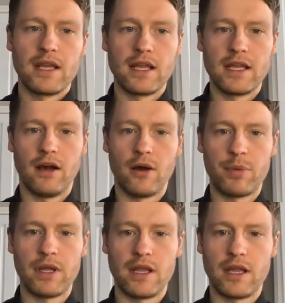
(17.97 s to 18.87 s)

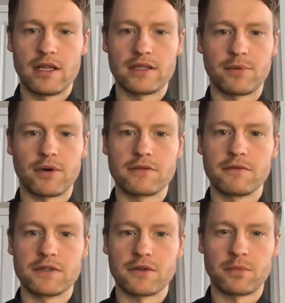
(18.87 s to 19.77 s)
ERP, Enterprise
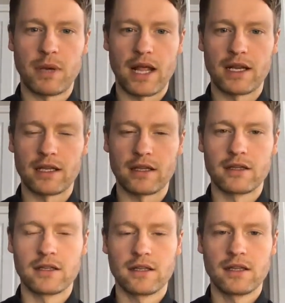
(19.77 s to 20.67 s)
Resource Planning,
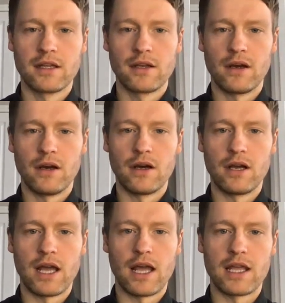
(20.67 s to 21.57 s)

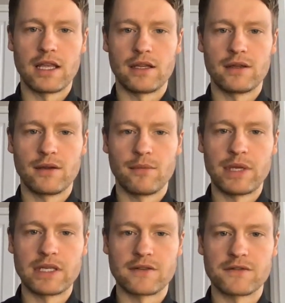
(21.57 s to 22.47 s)
a
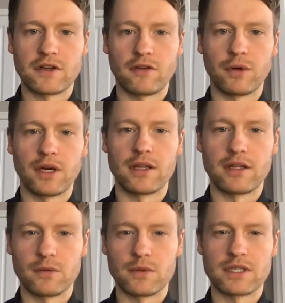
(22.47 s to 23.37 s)
piece of software
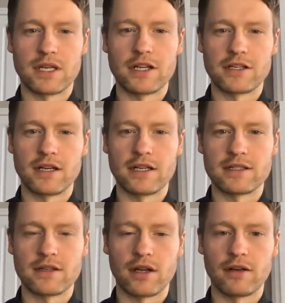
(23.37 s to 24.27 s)
that was initially
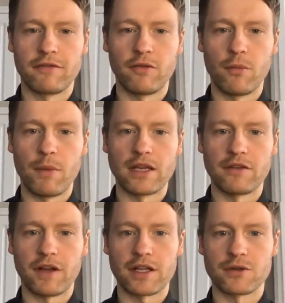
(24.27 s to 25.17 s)
designed for
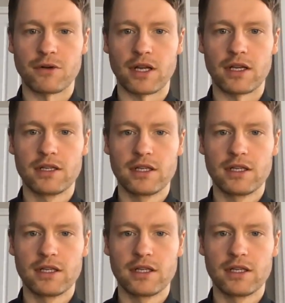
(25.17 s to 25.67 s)
manufacturing,